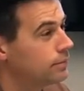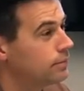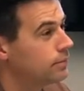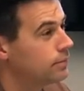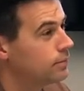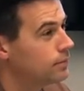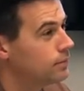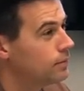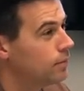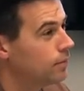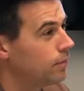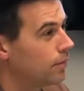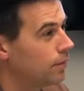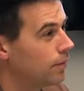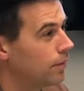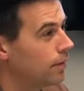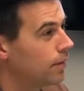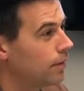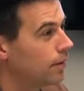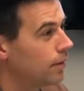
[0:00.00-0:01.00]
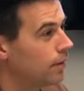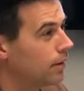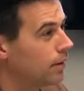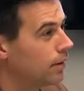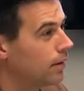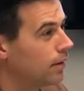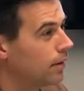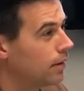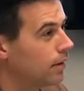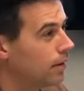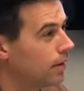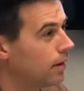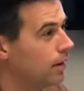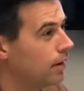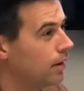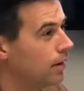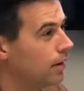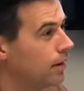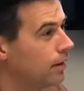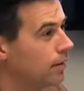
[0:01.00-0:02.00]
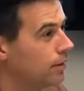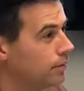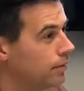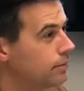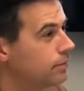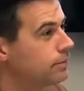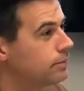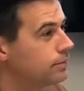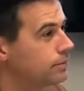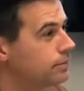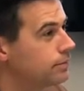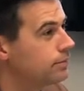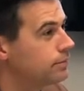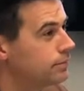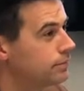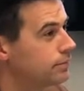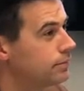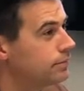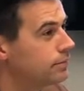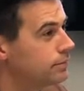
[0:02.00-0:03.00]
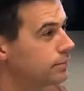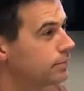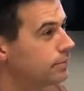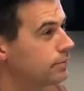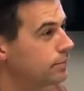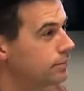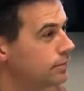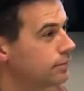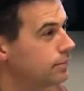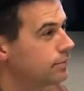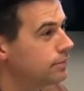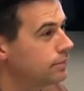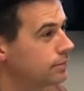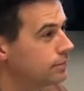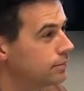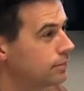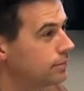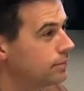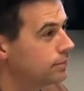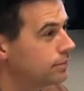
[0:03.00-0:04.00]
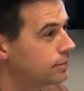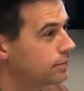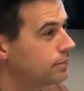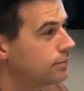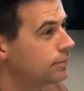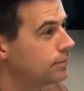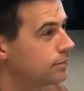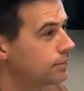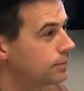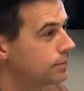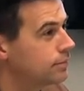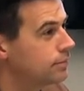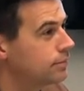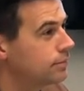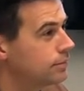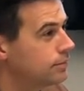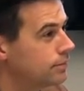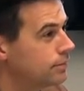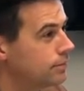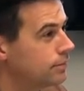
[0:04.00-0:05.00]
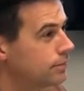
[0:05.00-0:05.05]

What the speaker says: (silent)